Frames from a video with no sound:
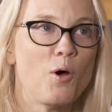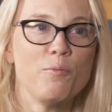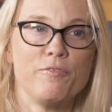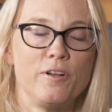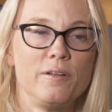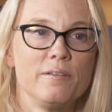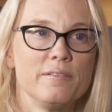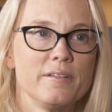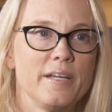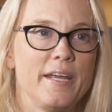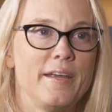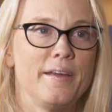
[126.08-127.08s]
am hopeful,
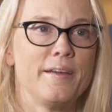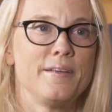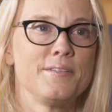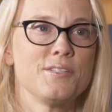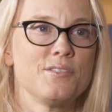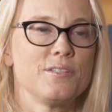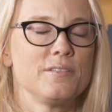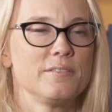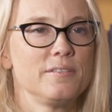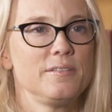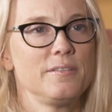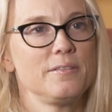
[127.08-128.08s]
and
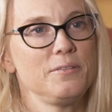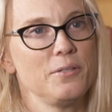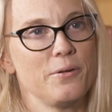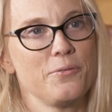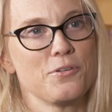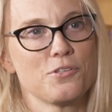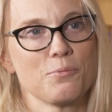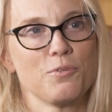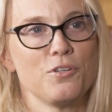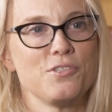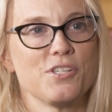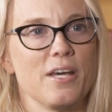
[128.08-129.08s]
you know, there's
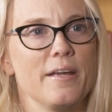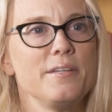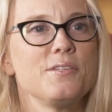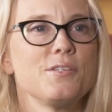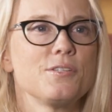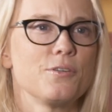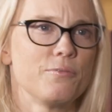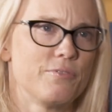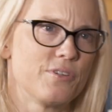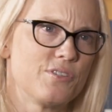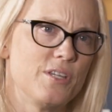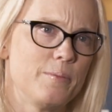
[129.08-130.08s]
some good signs. So
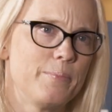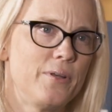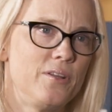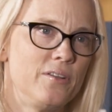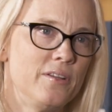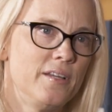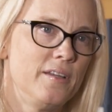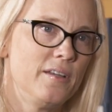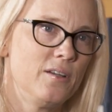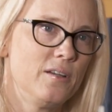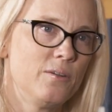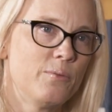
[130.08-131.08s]
for example,
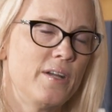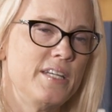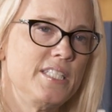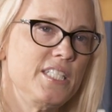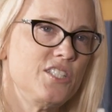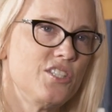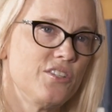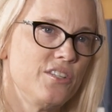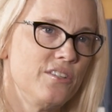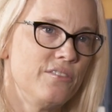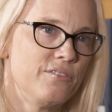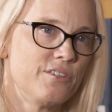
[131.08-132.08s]
where I teach at
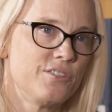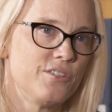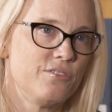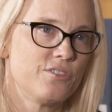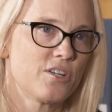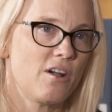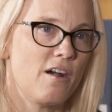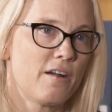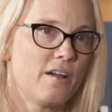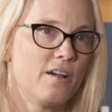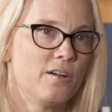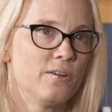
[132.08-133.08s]
the University of
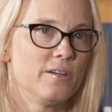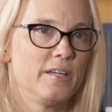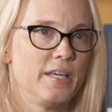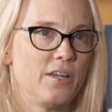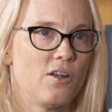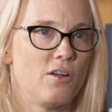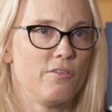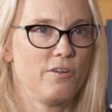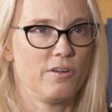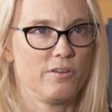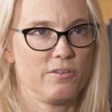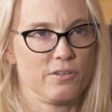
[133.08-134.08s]
Chicago, in our
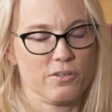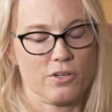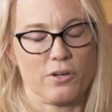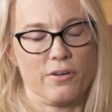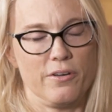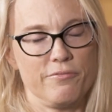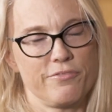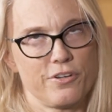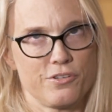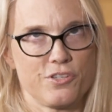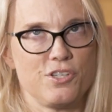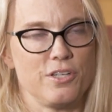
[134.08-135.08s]
current
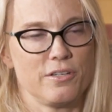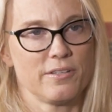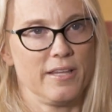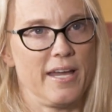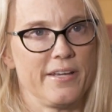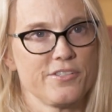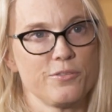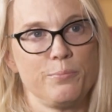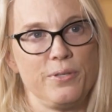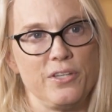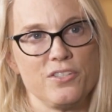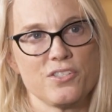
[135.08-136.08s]
first year class
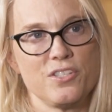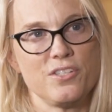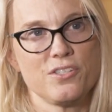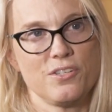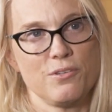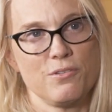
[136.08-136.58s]
of PhD